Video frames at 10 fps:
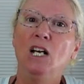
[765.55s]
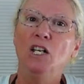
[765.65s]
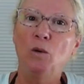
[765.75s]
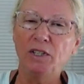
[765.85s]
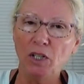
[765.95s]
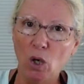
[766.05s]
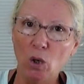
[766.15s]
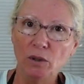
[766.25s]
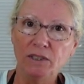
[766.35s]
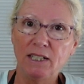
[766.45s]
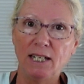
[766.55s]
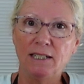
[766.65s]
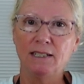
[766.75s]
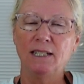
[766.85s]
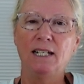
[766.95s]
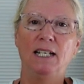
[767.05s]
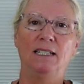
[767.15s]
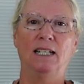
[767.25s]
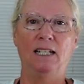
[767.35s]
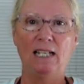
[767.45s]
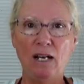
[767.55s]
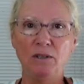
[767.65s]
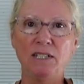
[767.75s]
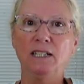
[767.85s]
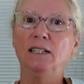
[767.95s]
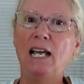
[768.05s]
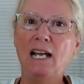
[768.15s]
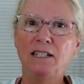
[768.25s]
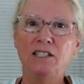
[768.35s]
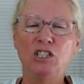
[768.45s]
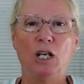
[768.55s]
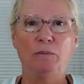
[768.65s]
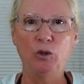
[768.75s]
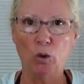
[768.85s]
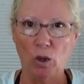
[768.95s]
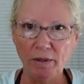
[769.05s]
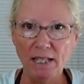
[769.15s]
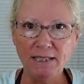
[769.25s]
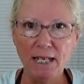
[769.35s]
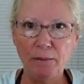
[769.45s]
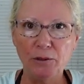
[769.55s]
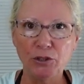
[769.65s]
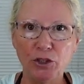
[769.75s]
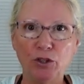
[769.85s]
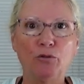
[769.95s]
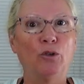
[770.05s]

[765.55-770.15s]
What the hold does is it allows the glass to absorb that temperature,